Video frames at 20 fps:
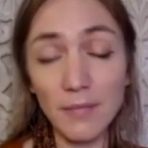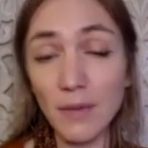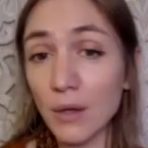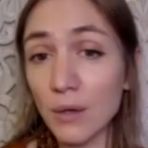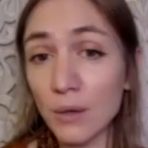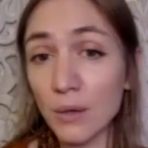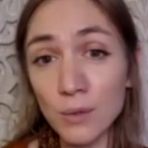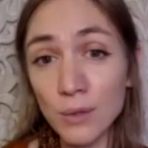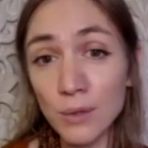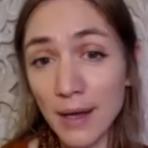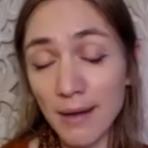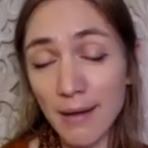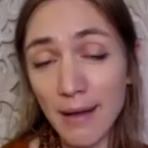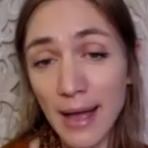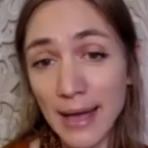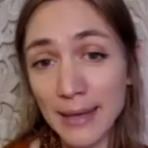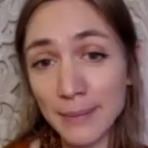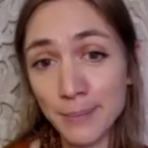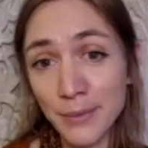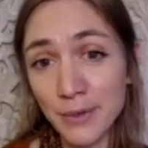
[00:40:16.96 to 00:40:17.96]
all our
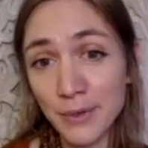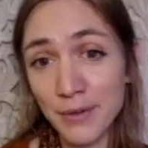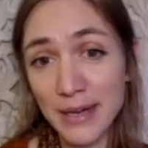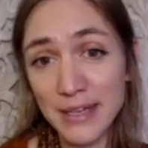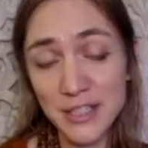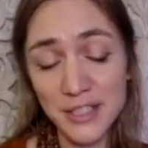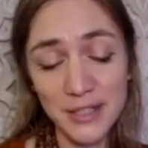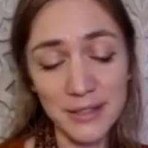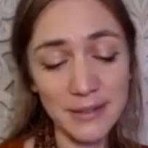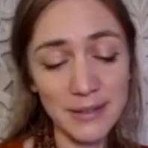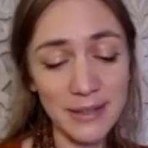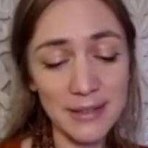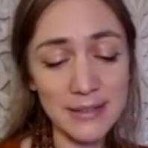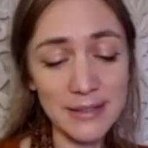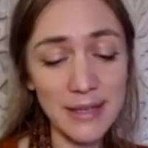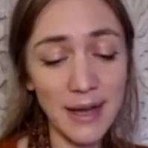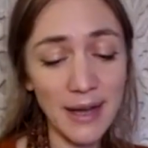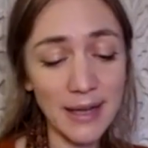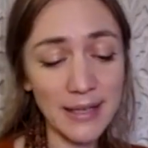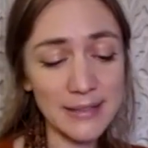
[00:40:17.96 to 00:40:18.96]
admiration and
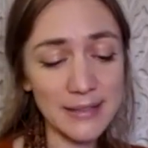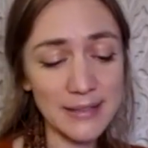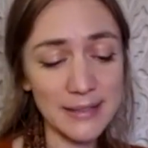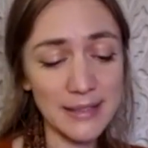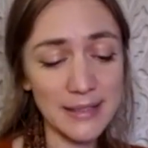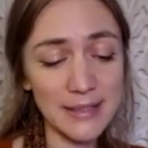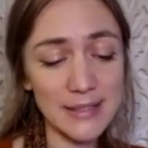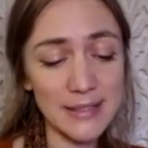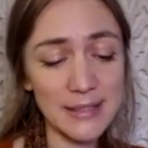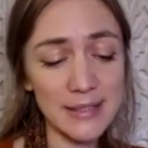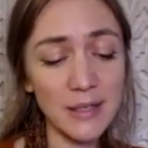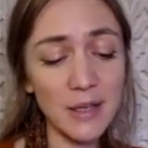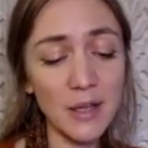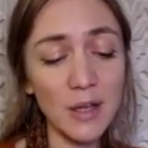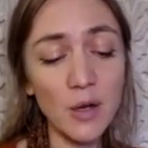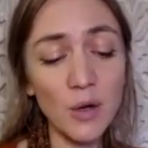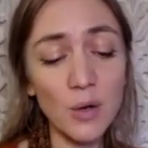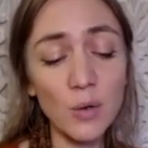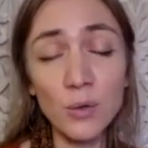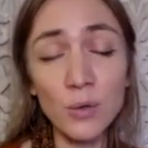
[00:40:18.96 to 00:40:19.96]
kindness,
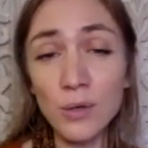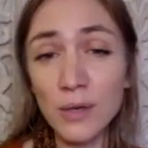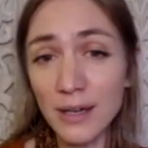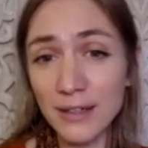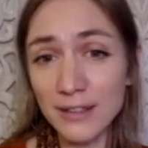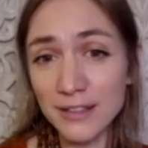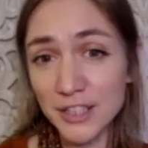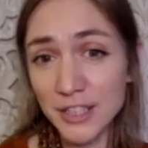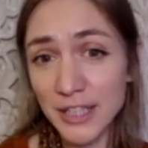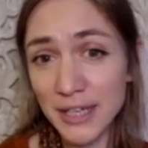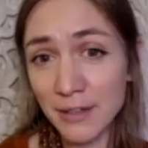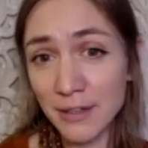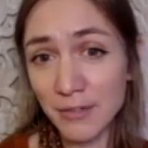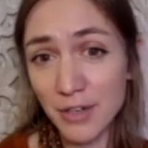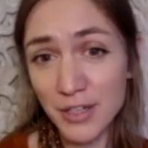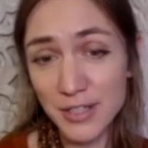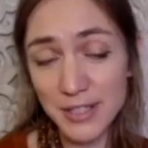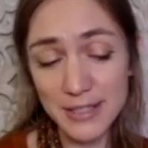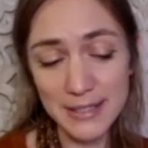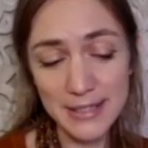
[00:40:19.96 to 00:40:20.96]
all our
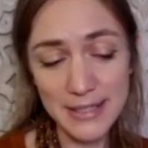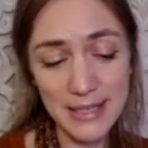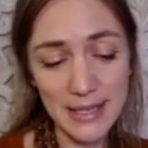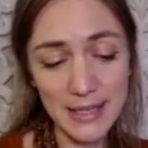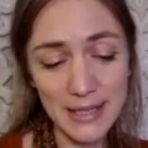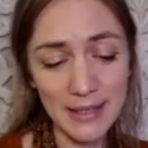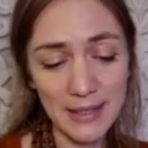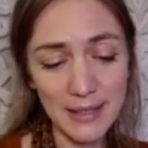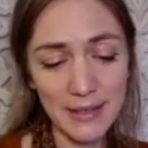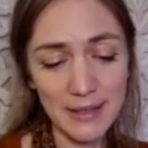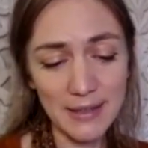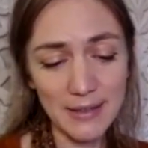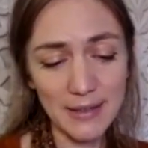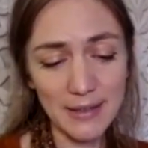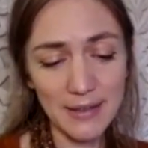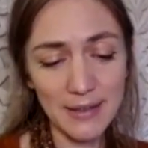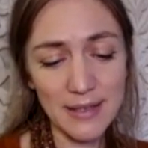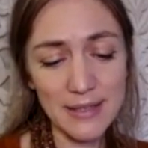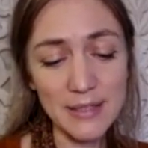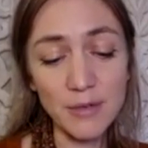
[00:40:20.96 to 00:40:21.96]
generosity
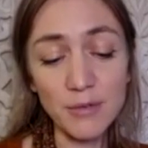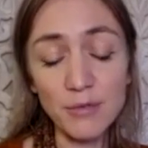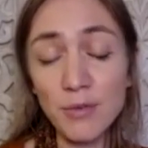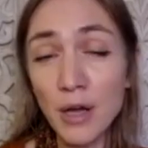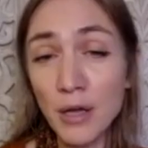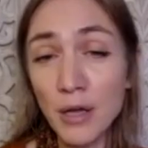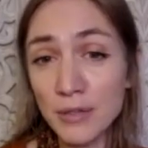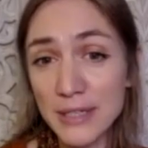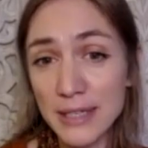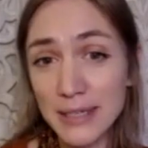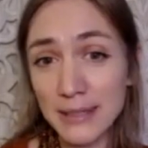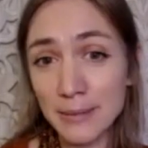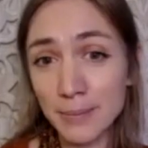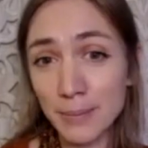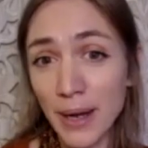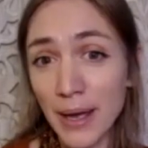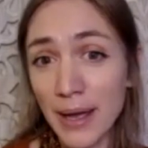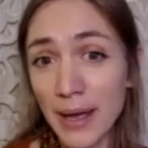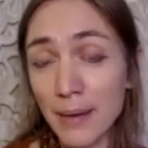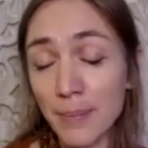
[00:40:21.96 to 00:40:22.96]
is eroded
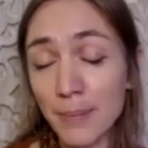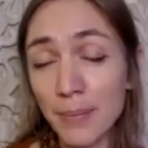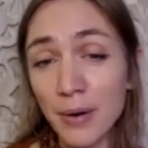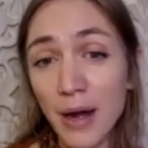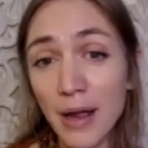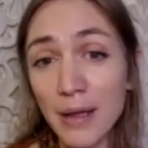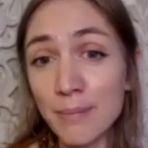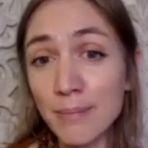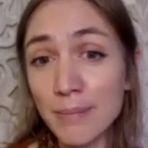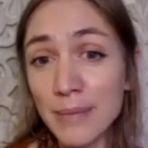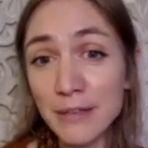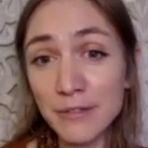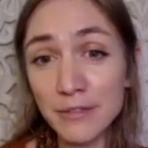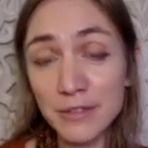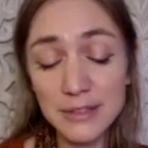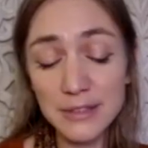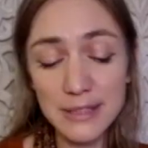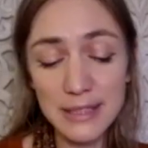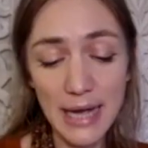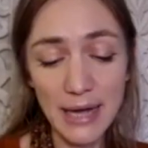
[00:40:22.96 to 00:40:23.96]
by a
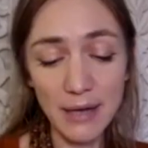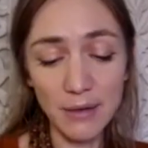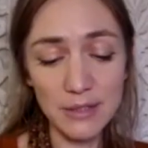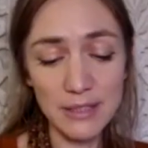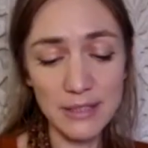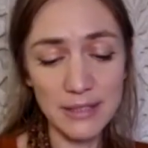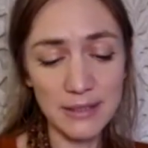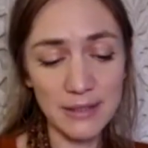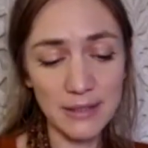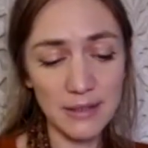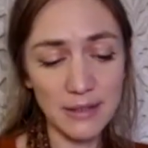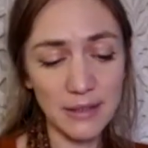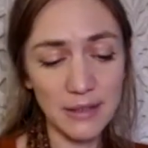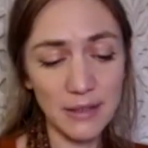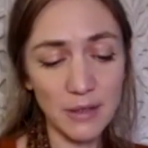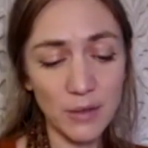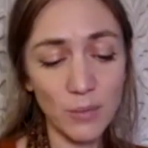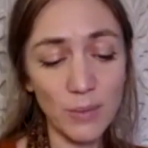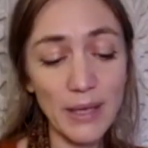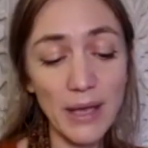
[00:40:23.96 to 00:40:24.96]
primeval doubt
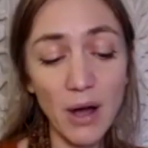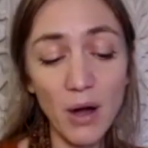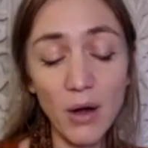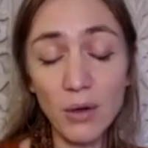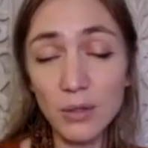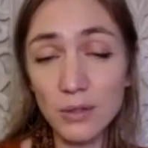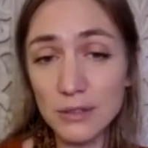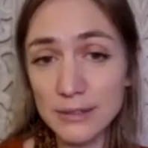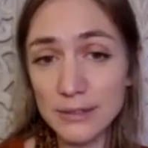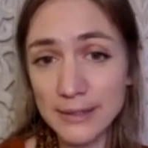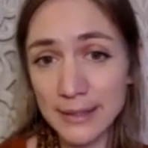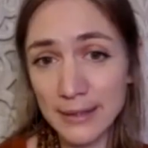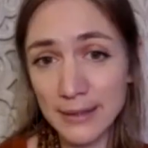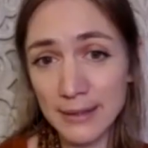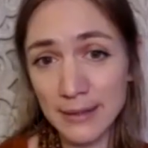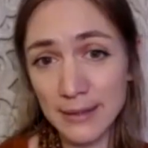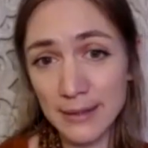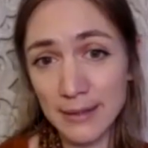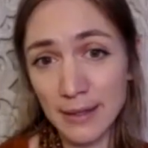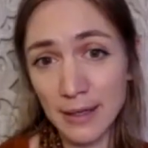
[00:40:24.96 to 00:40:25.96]
we hold
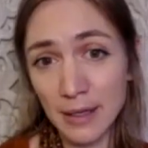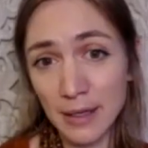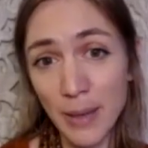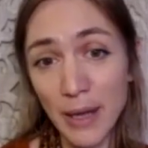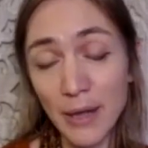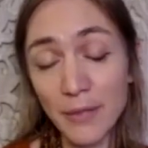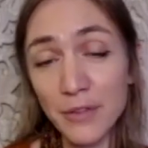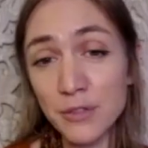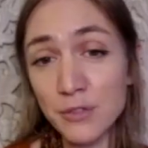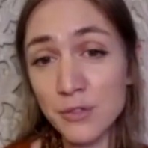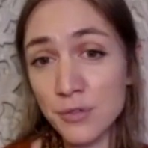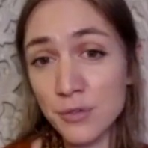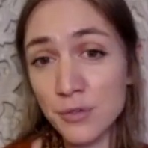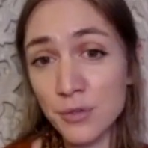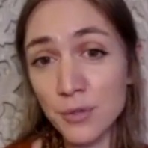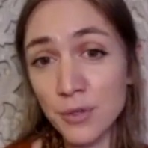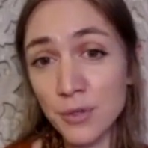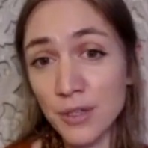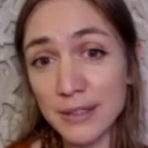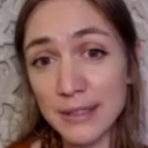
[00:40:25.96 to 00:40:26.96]
about the
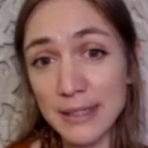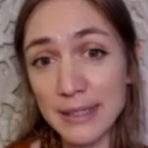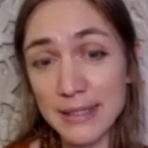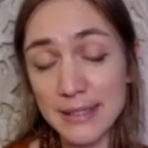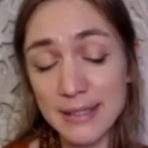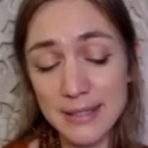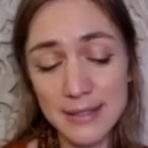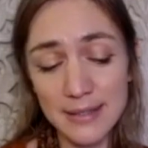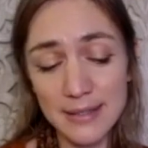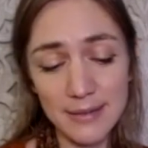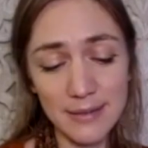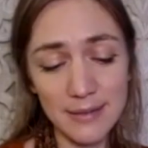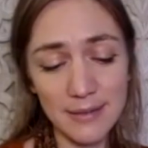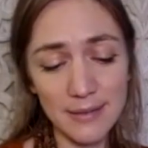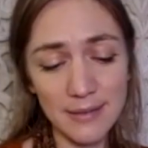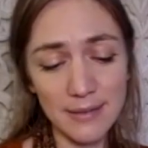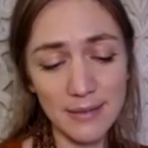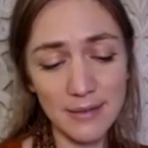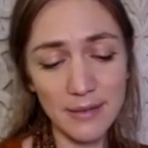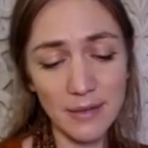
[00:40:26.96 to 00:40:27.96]
true goodness
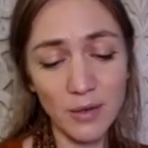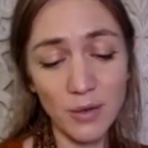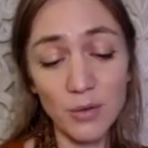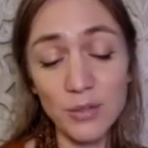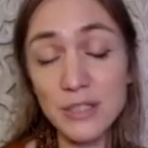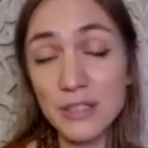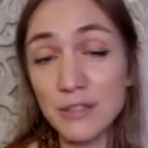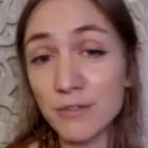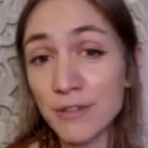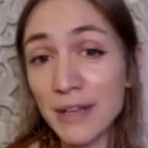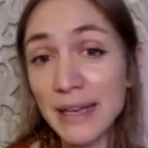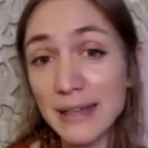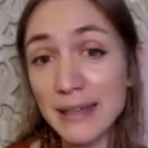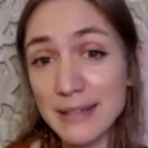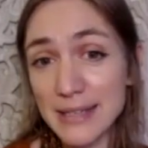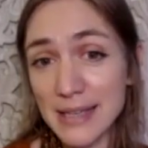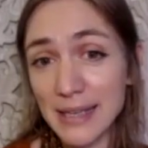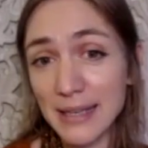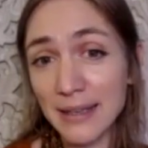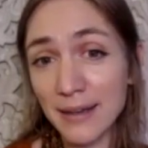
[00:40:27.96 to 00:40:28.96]
or
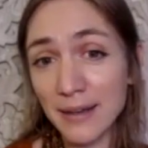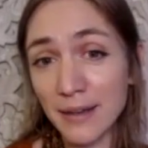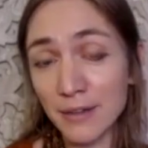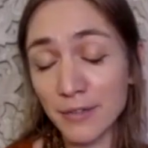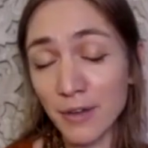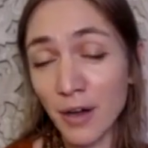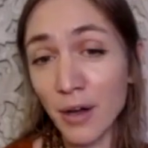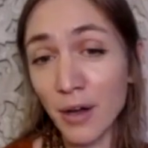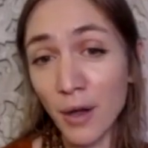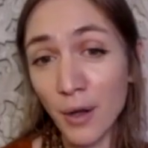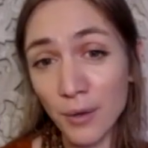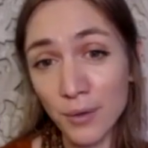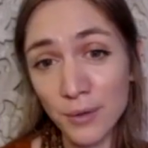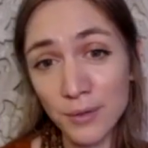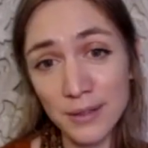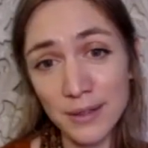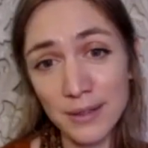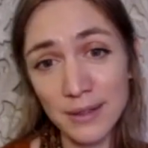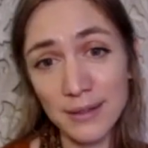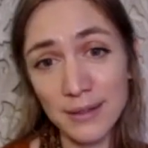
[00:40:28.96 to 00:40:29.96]
divinity of our
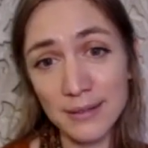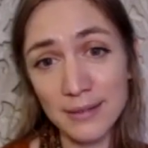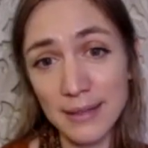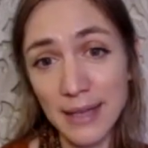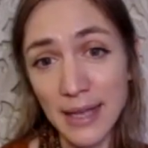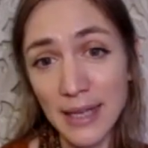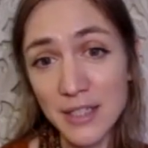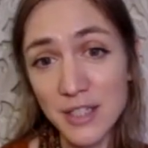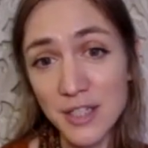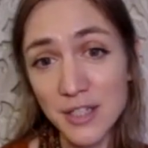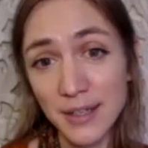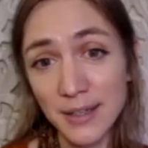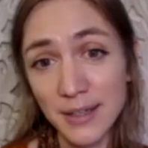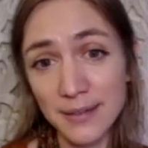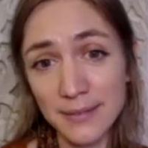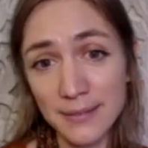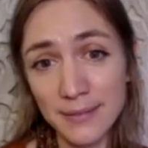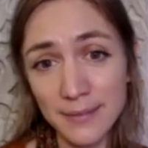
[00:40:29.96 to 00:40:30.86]
own nature.